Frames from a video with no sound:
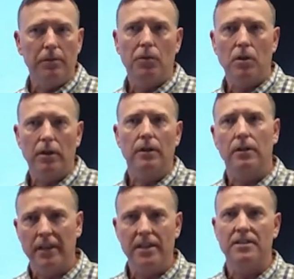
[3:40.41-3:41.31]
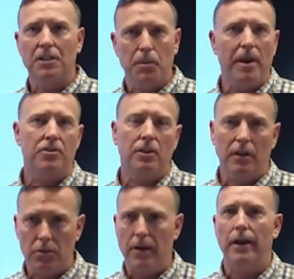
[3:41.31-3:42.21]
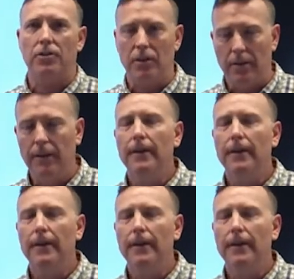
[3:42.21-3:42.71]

for lens expansion, contraction,